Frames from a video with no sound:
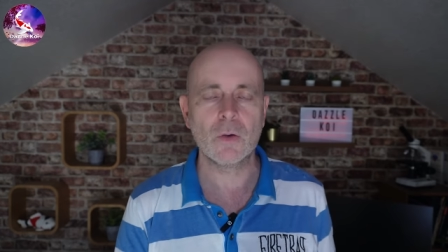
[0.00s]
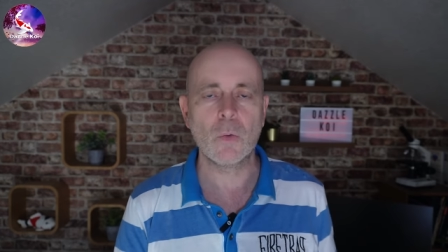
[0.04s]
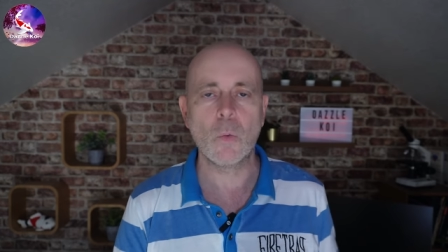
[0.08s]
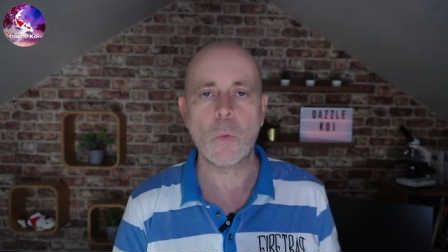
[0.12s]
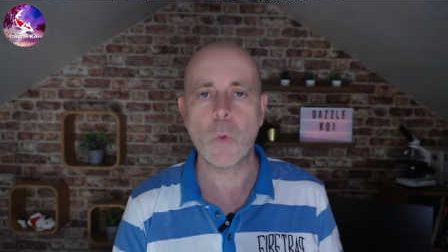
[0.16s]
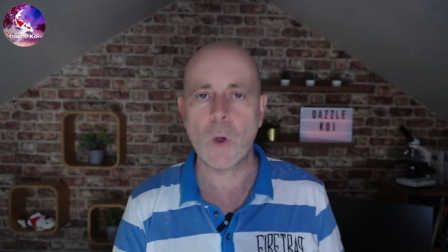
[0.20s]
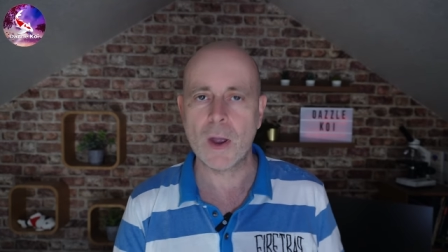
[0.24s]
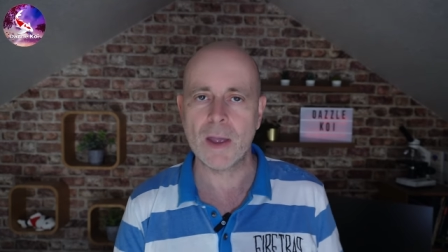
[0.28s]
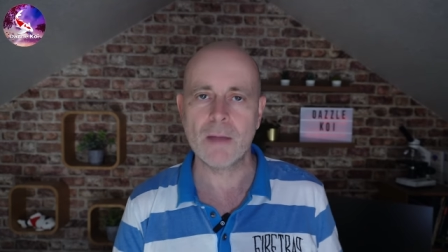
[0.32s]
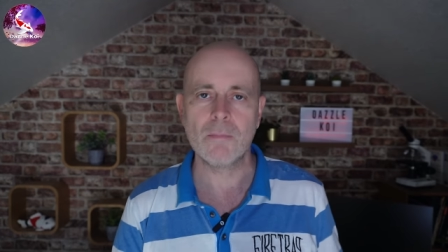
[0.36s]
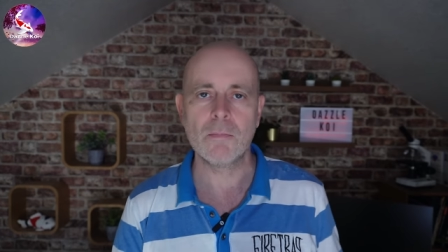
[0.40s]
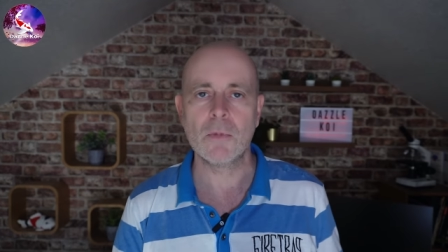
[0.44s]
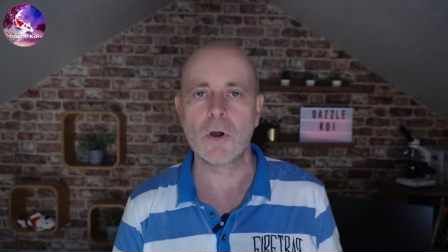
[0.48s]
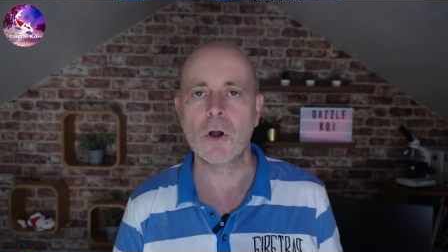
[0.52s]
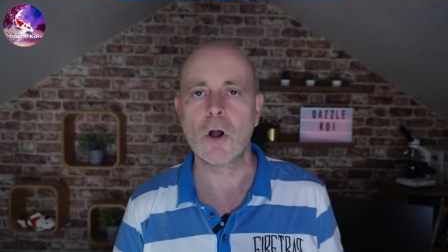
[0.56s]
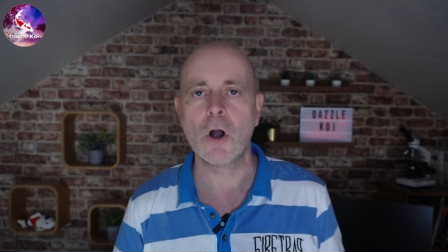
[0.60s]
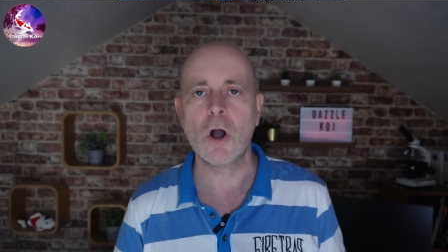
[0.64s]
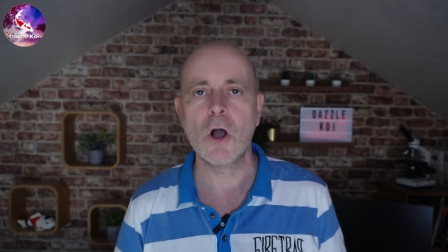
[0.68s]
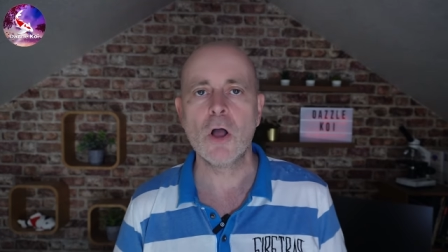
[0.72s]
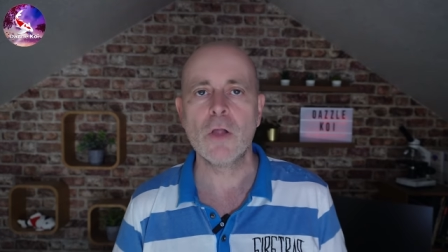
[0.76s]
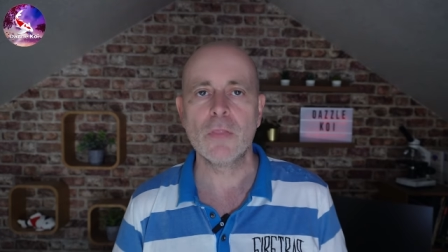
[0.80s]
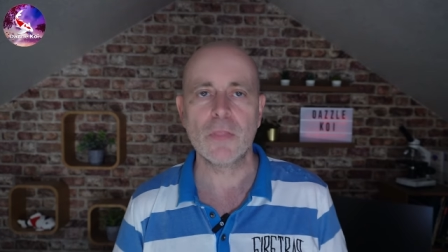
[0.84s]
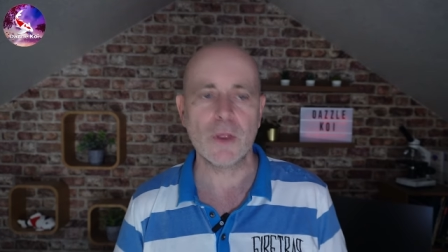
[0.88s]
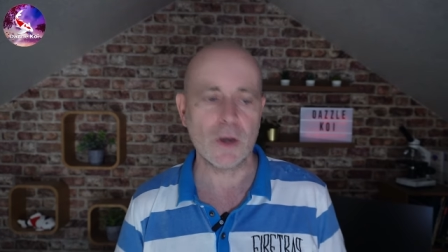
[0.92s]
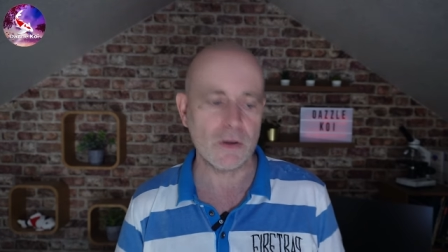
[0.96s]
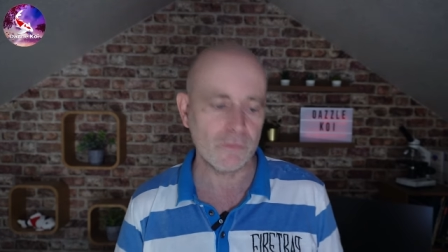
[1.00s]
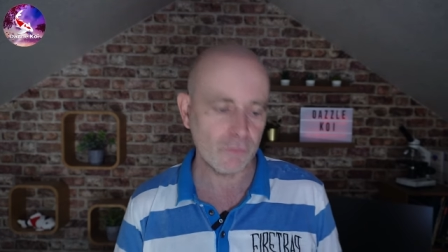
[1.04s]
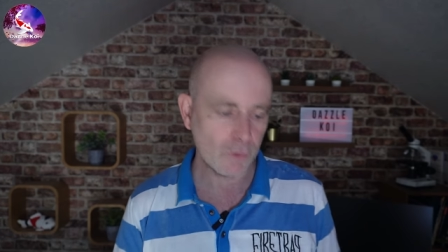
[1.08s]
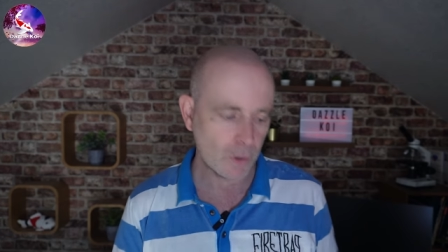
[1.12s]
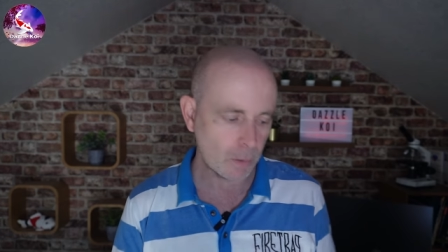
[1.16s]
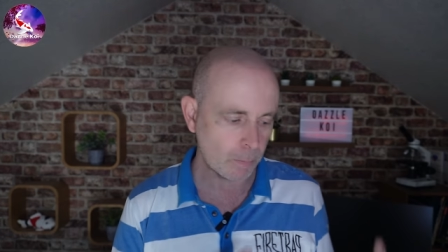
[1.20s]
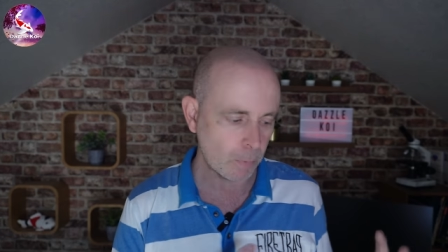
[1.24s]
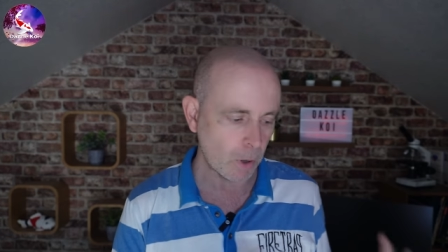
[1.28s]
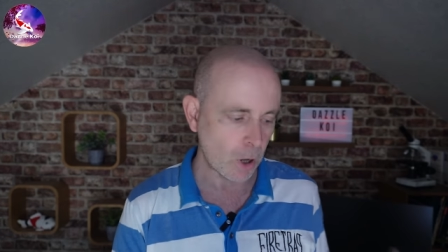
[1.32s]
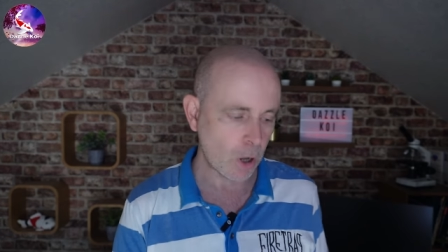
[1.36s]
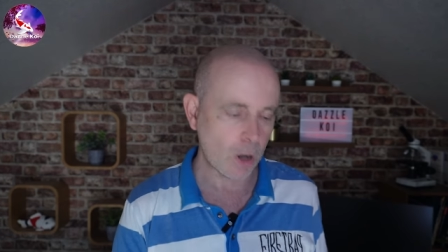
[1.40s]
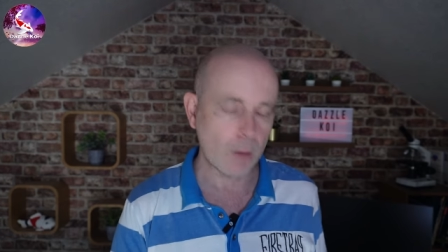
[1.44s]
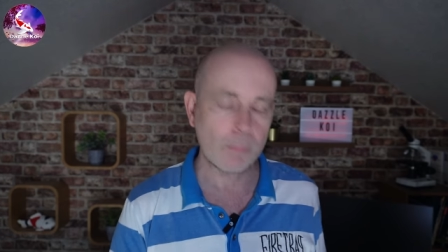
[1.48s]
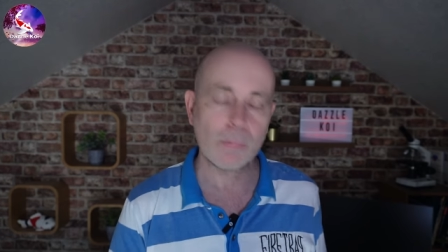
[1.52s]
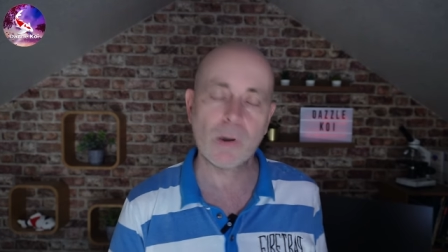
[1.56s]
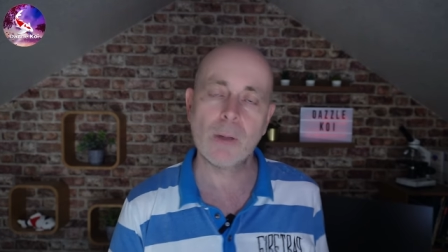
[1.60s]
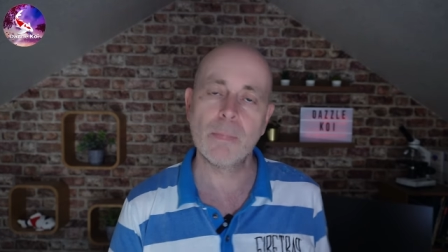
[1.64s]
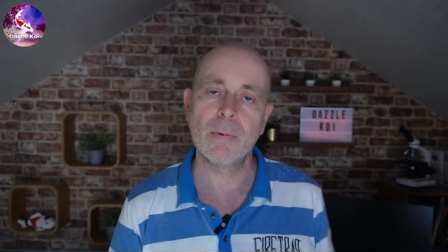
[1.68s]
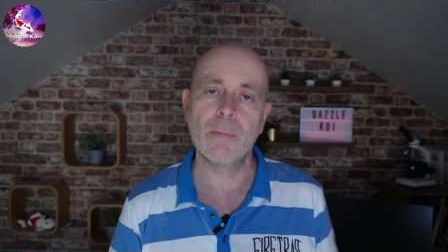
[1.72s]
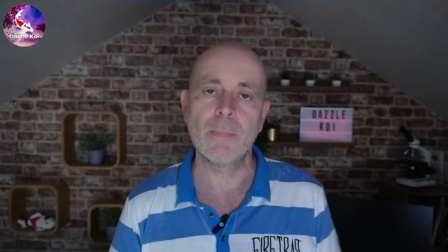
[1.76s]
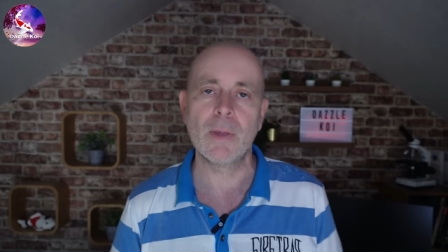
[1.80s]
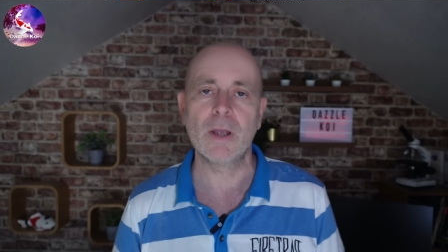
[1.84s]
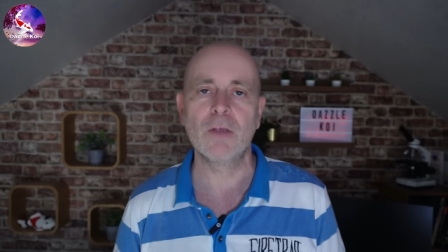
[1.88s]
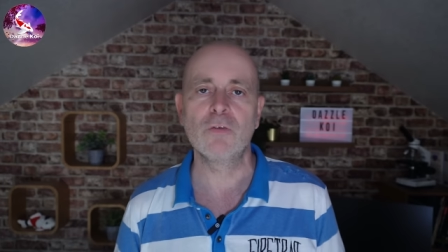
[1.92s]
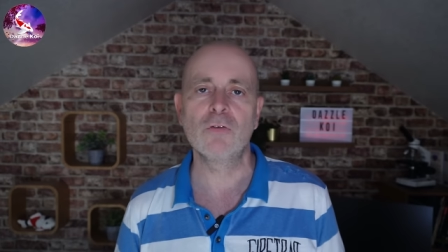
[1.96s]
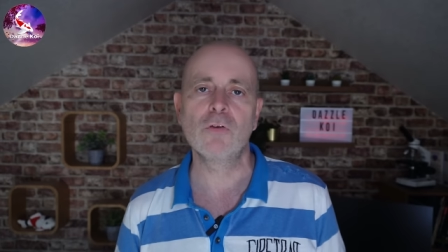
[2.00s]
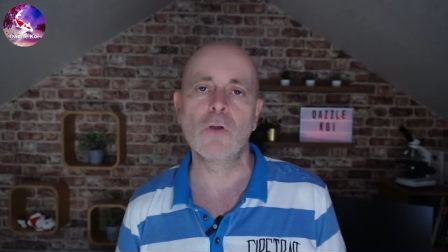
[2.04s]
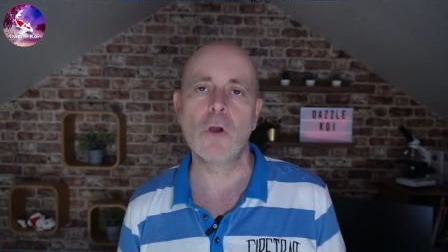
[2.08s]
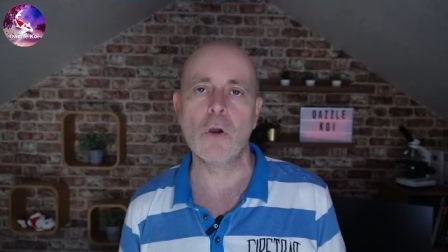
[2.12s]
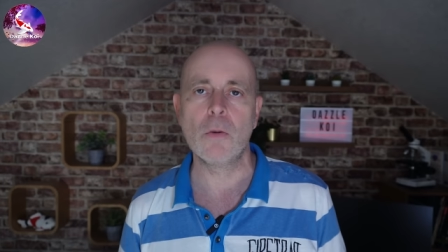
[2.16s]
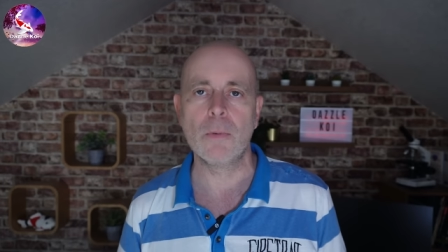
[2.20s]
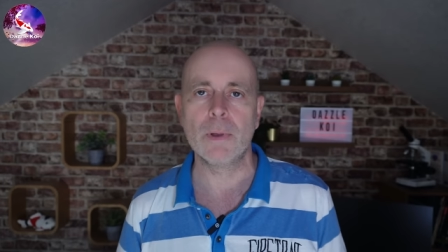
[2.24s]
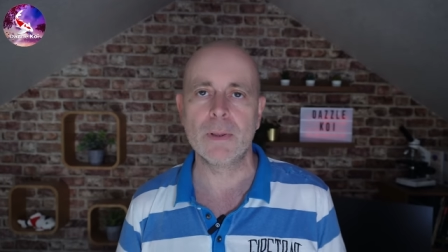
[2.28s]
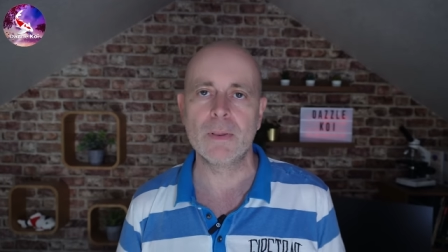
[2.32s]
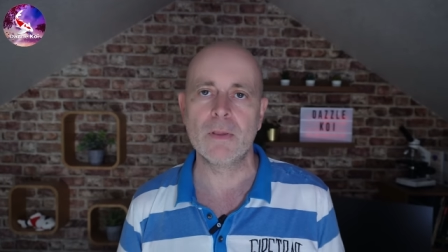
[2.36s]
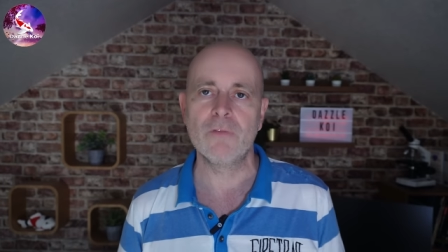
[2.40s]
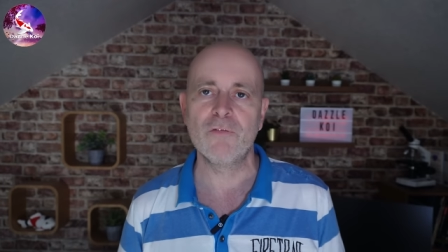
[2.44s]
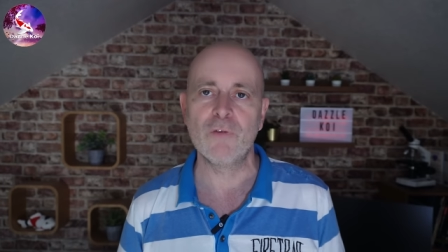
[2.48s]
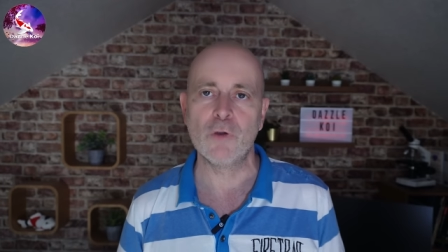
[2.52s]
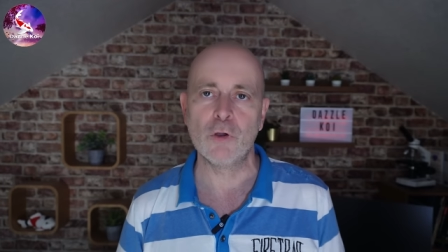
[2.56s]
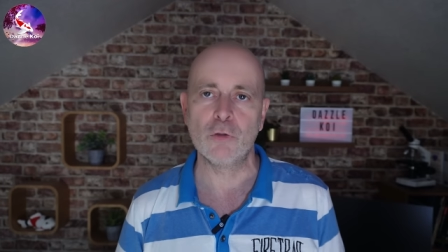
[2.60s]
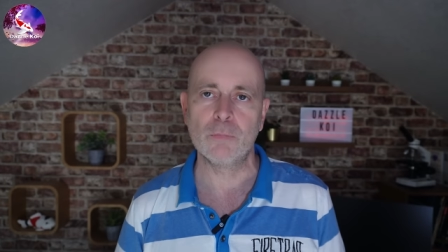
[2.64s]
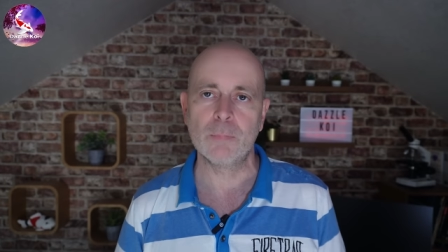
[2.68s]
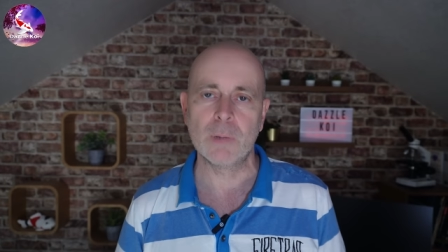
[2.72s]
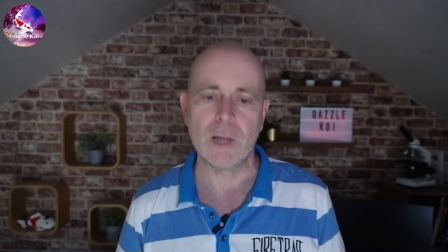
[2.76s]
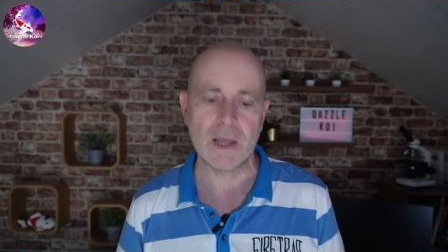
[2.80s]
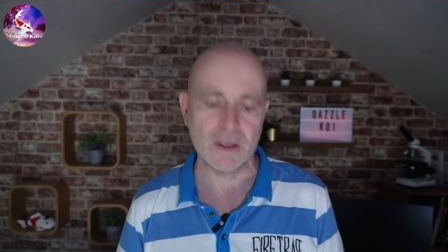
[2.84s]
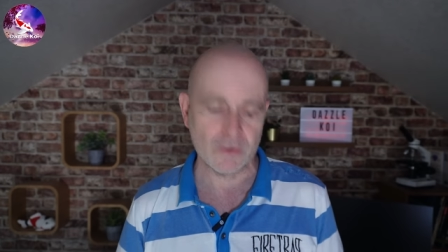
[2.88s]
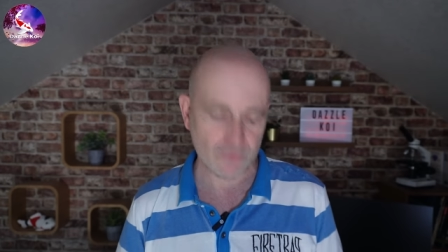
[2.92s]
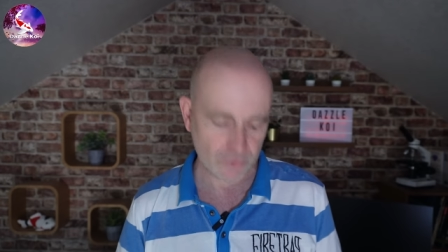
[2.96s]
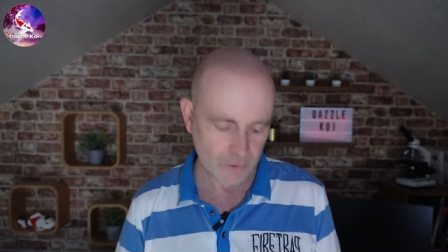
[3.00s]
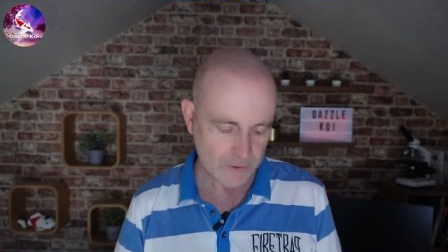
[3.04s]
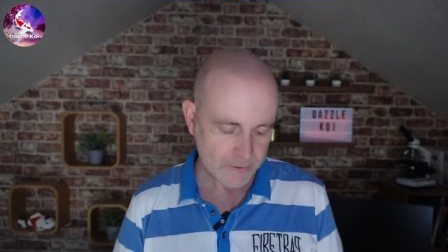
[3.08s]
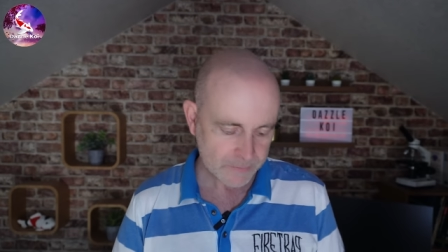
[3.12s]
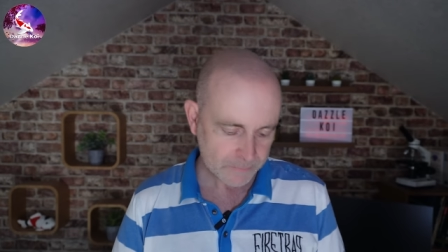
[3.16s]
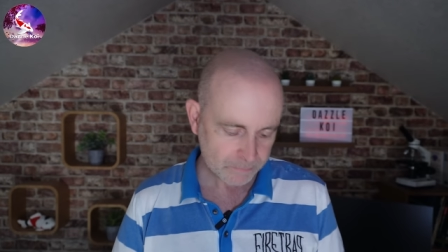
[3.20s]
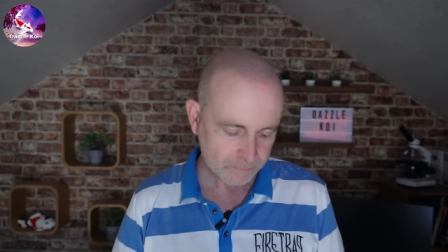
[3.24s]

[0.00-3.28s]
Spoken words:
way more than if you'd have bought a proper microscope in the first place.